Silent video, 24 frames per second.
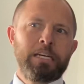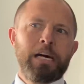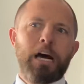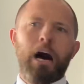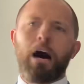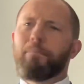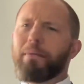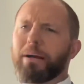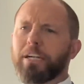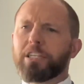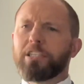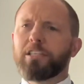I
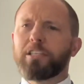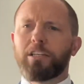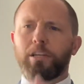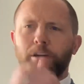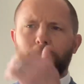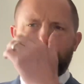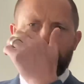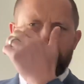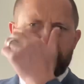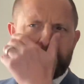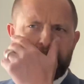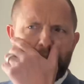mentioned to you
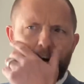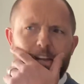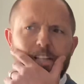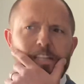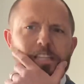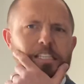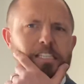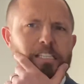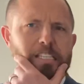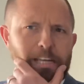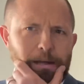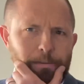at the start of
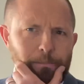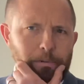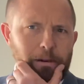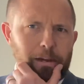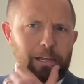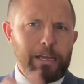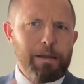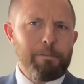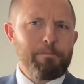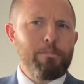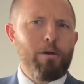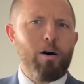this
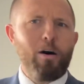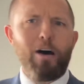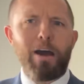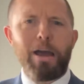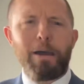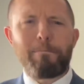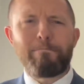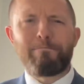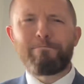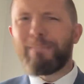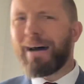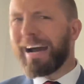assembly my
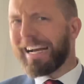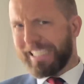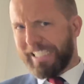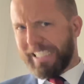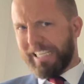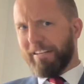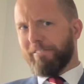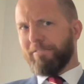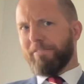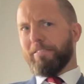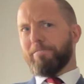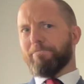
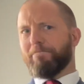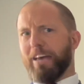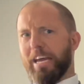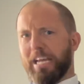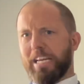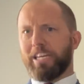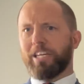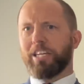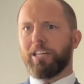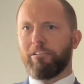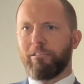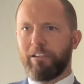massive
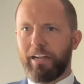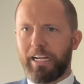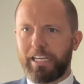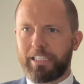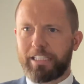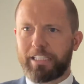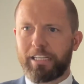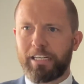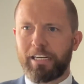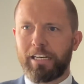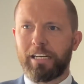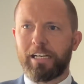thank you
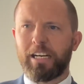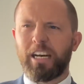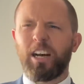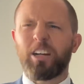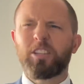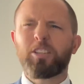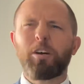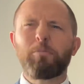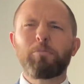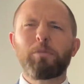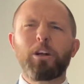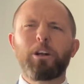list.
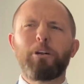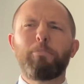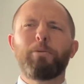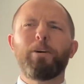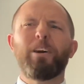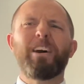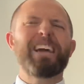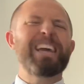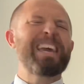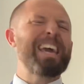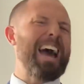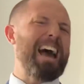So I'm going to put
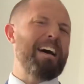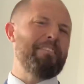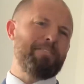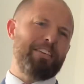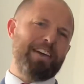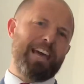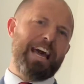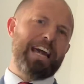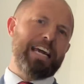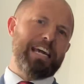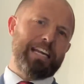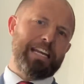a
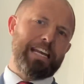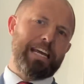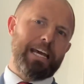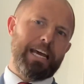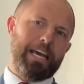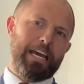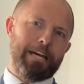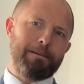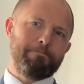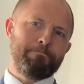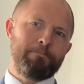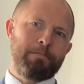caveat in
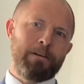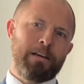here.